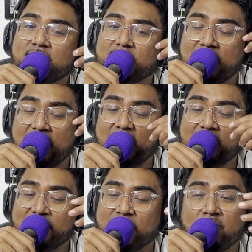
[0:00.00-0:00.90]
that,
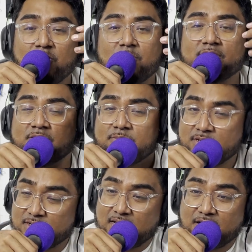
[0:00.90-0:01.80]
you know,
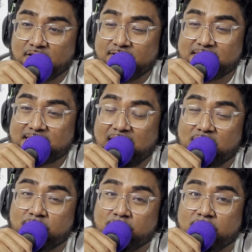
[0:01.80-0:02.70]
someone of his
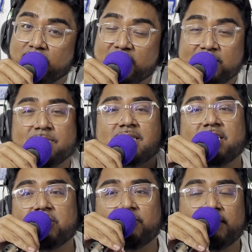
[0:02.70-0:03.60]
caliber and his
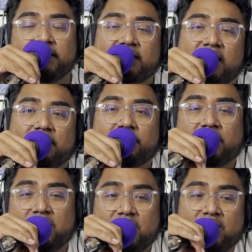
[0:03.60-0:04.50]
potential at the time
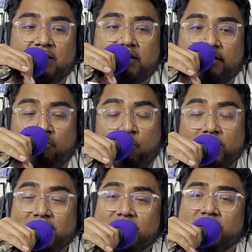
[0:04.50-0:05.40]

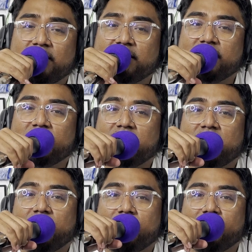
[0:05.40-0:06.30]
warranted.
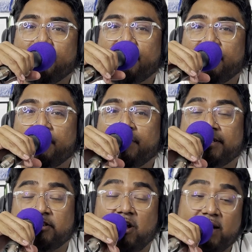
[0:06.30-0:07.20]
But
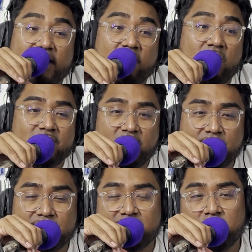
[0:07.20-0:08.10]
to not get called
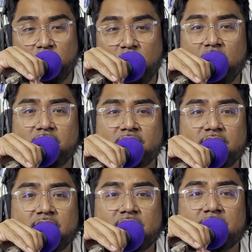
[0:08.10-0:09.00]
up is a little harsh.
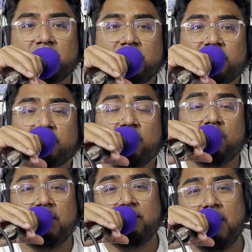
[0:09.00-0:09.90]

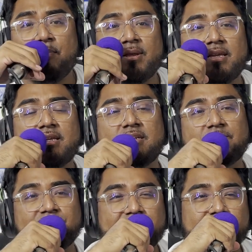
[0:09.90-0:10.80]
So in my
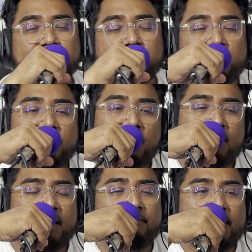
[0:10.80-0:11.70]
opinion,
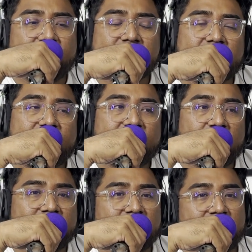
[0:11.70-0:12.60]
Jimenez not getting
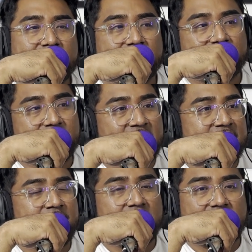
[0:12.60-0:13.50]
called up
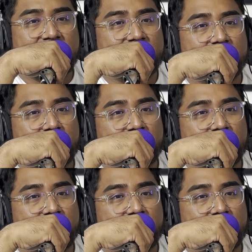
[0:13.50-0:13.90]
doesn't really